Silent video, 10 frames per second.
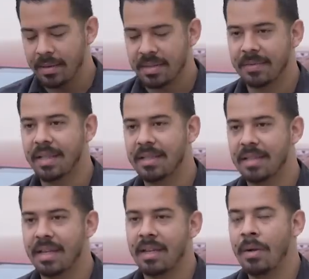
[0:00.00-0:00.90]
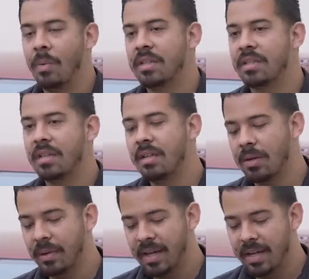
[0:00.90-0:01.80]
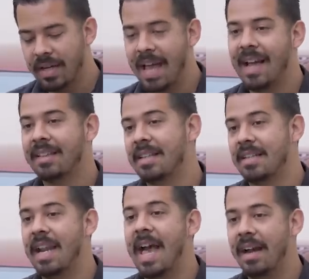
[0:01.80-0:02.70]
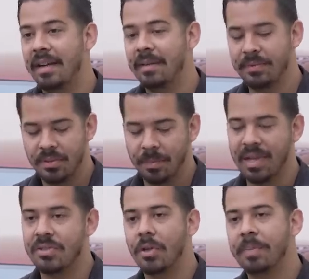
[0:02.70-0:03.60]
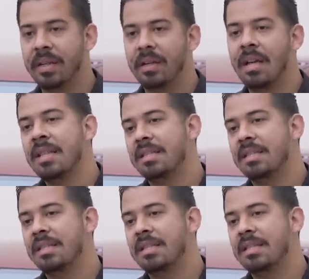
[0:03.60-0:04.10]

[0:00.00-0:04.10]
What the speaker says: ounce of Clean Slate, which is gonna go ahead and act as an additive to my soap here